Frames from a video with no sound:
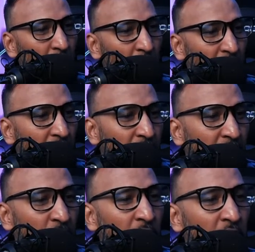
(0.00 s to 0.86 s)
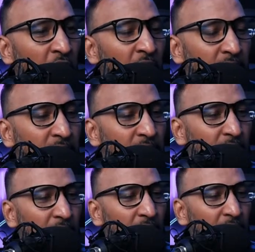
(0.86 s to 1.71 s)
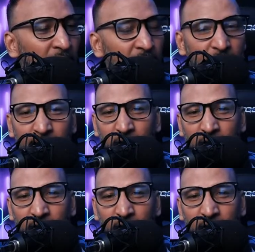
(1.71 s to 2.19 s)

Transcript: But they got the chance, and